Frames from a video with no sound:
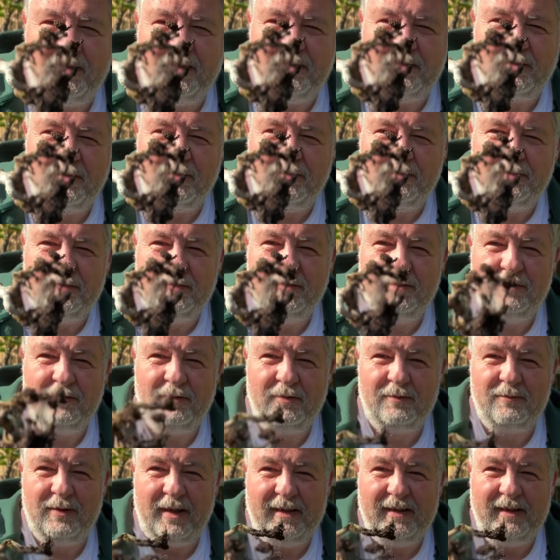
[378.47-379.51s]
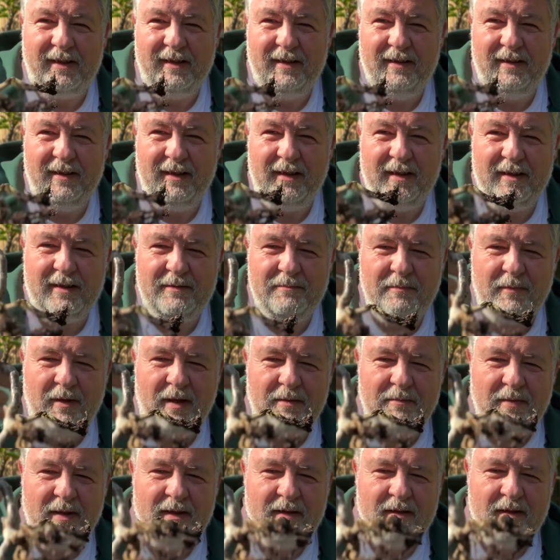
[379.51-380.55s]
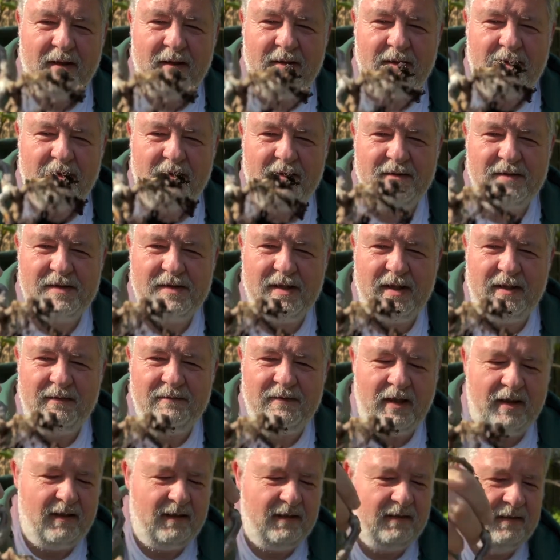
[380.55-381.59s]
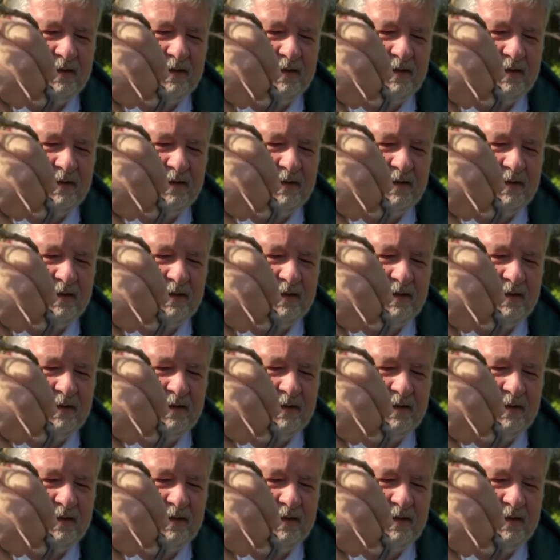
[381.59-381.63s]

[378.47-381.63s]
far gone already, and it might be that I can't save that,